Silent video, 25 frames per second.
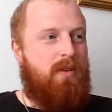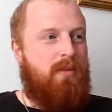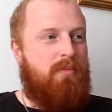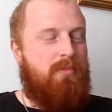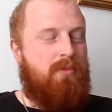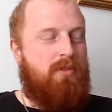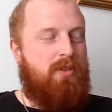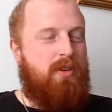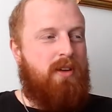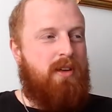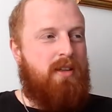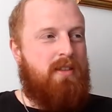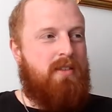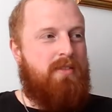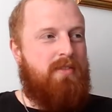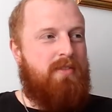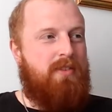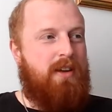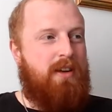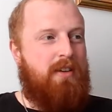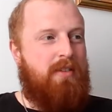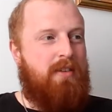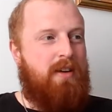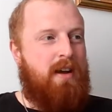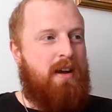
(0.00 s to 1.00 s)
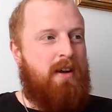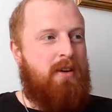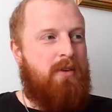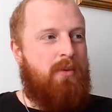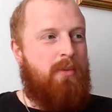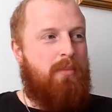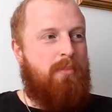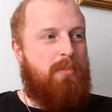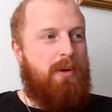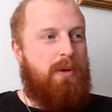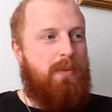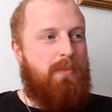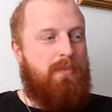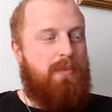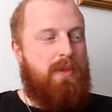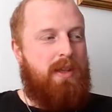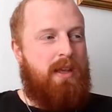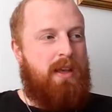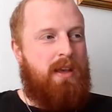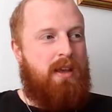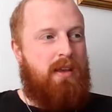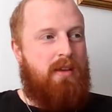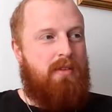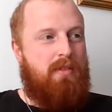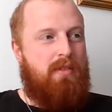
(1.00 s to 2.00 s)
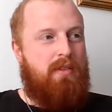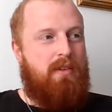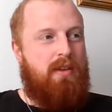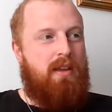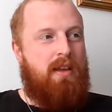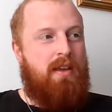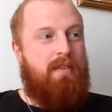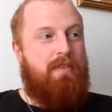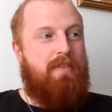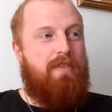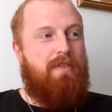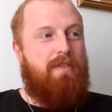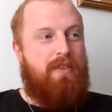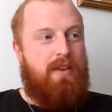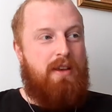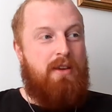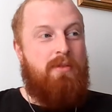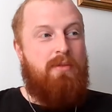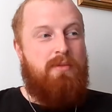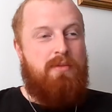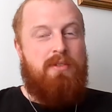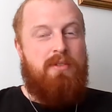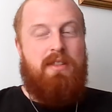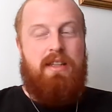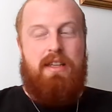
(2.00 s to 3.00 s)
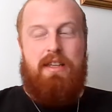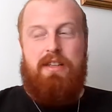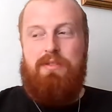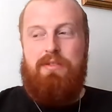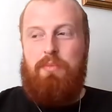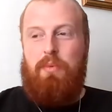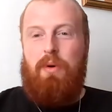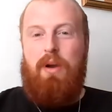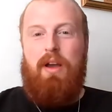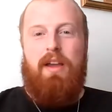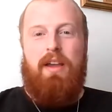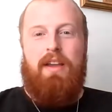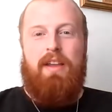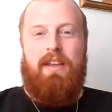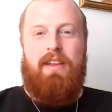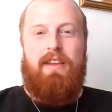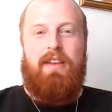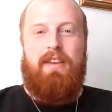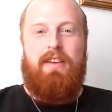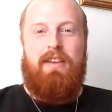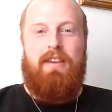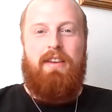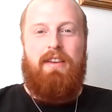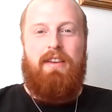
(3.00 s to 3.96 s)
I'm trying to figure it out, but it feels this way.